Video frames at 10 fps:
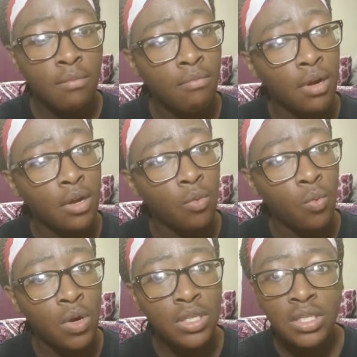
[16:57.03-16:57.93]
But
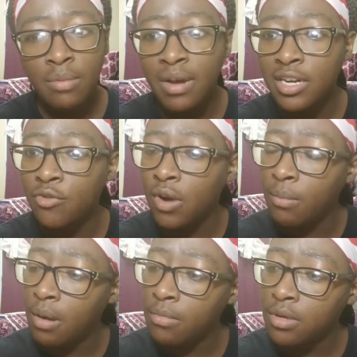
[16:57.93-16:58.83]
once somebody
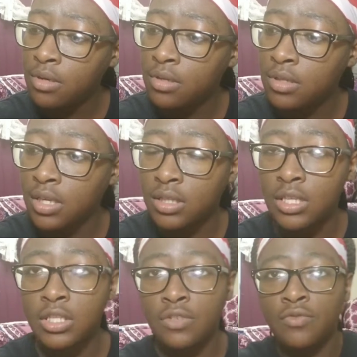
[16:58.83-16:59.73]
grandmama think
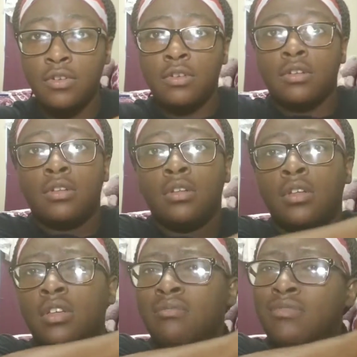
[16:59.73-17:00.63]
they're just finna,
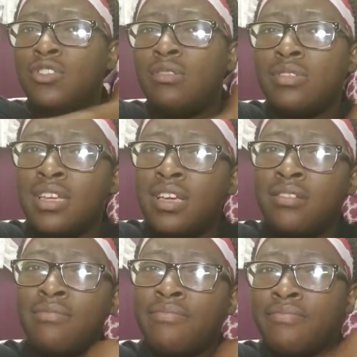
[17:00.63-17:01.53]
you know what I'm
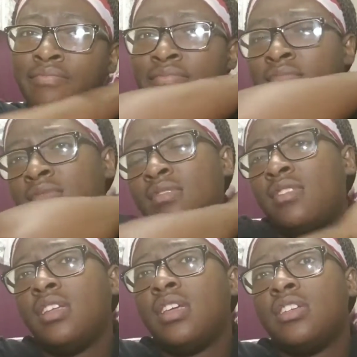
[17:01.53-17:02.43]
saying?
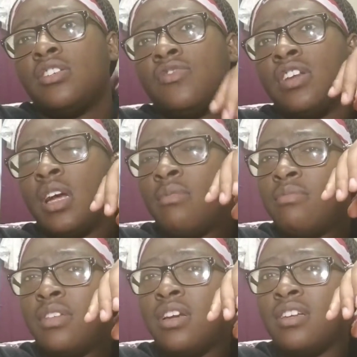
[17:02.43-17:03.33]
Think they're just finna come
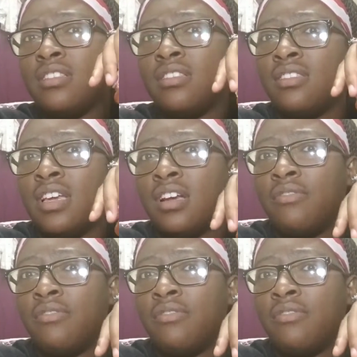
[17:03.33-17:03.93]
up there and think